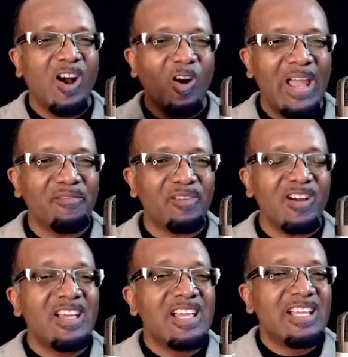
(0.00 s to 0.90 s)

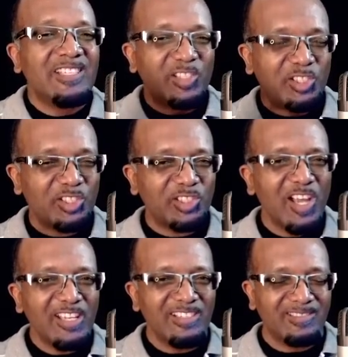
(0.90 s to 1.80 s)
However, the
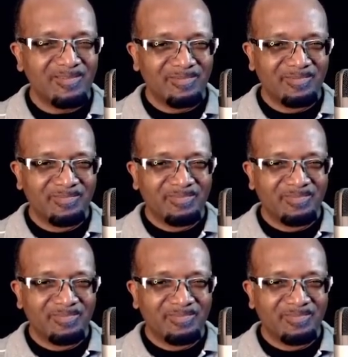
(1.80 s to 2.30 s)
Son